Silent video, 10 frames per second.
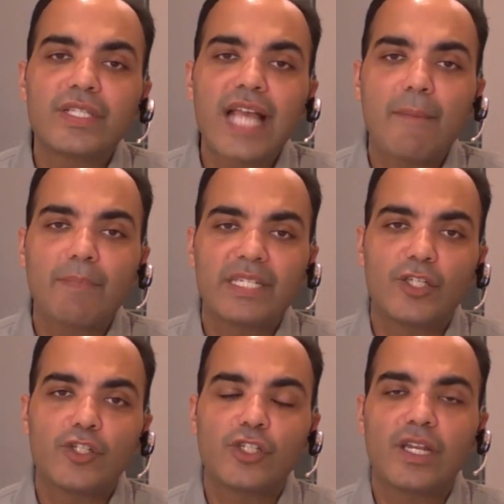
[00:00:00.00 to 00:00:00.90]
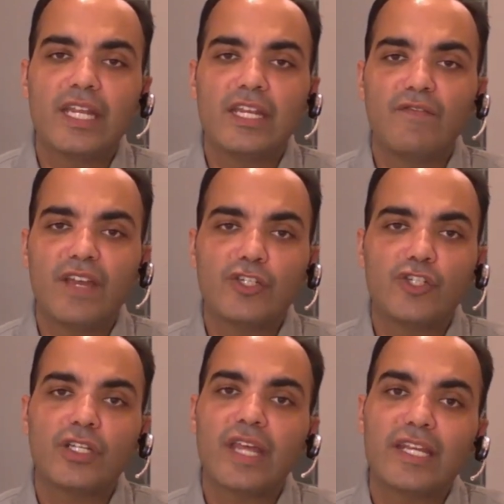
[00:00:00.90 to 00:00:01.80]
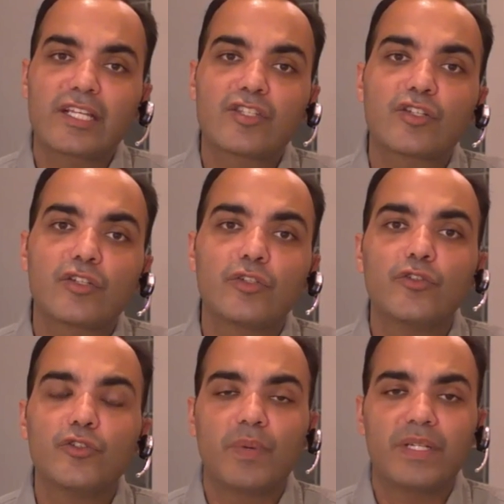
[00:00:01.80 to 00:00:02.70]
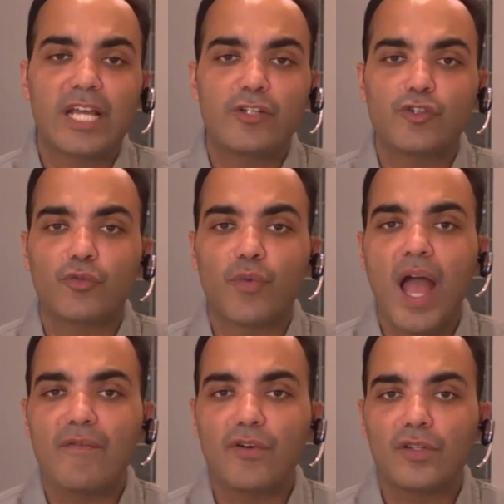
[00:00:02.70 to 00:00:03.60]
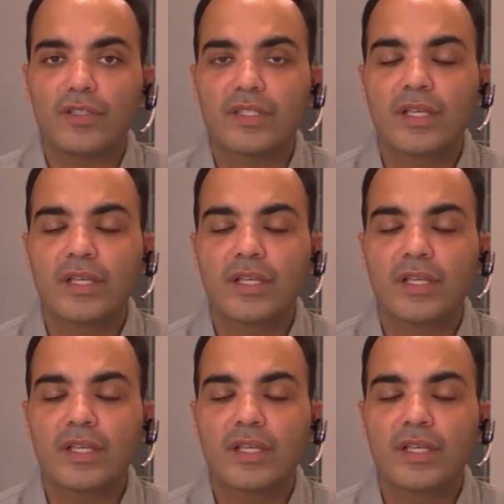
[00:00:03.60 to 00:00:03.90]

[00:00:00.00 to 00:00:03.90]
competition and innovation and exclude potential rivals.